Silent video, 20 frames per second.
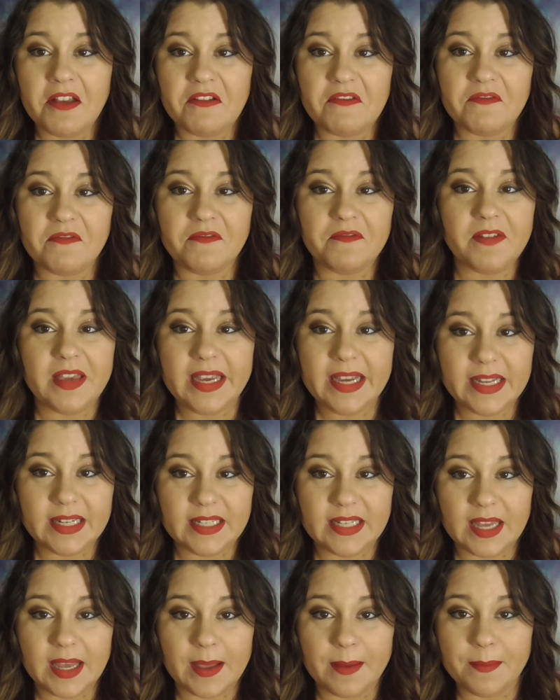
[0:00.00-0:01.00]

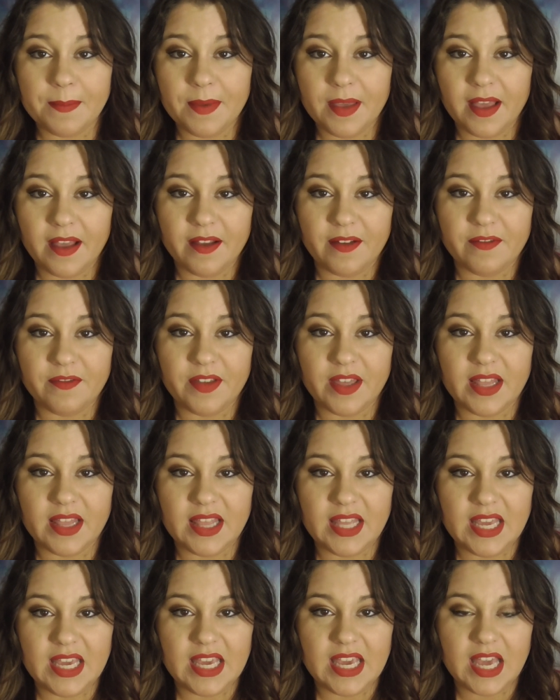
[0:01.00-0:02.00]
victim of
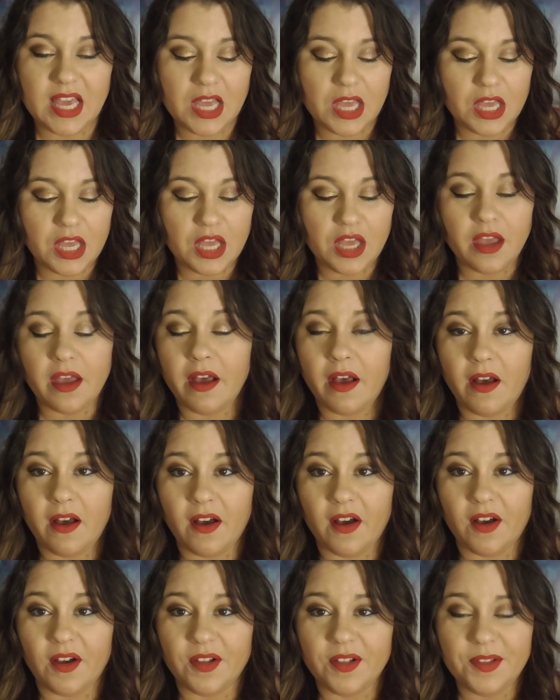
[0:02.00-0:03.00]
the
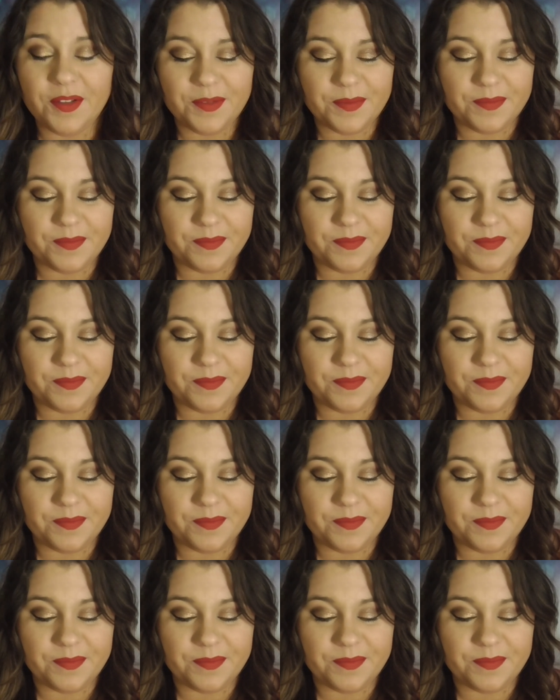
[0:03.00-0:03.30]
haul.